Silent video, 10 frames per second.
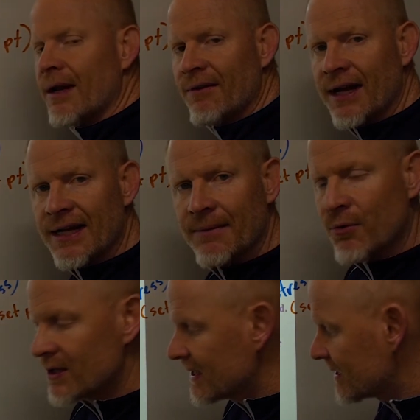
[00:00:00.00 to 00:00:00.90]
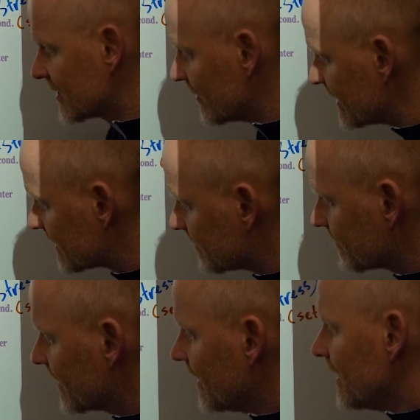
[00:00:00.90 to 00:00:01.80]
of 98.6 degrees.
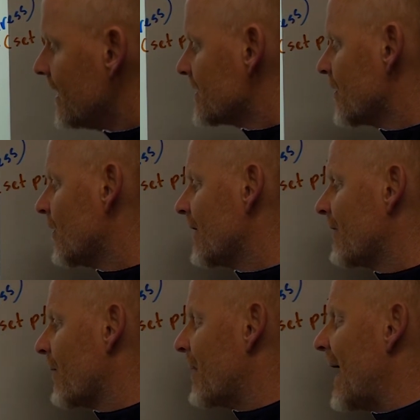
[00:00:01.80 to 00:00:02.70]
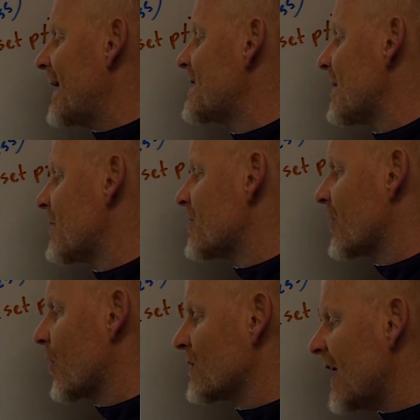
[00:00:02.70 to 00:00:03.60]
So if our body temperature
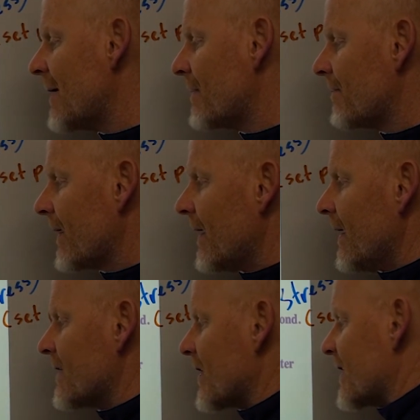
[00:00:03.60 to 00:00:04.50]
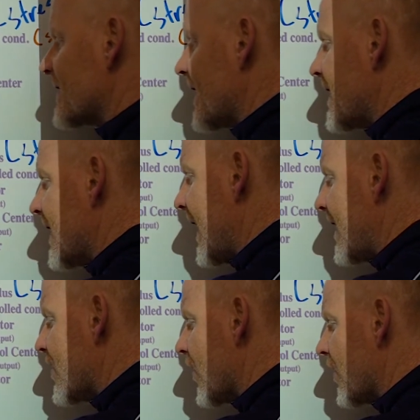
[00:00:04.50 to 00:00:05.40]
goes up, it's going to send a
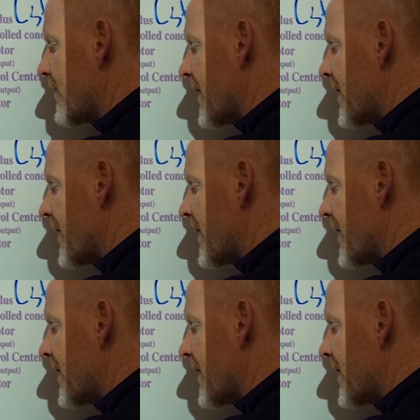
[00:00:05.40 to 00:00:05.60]
nerve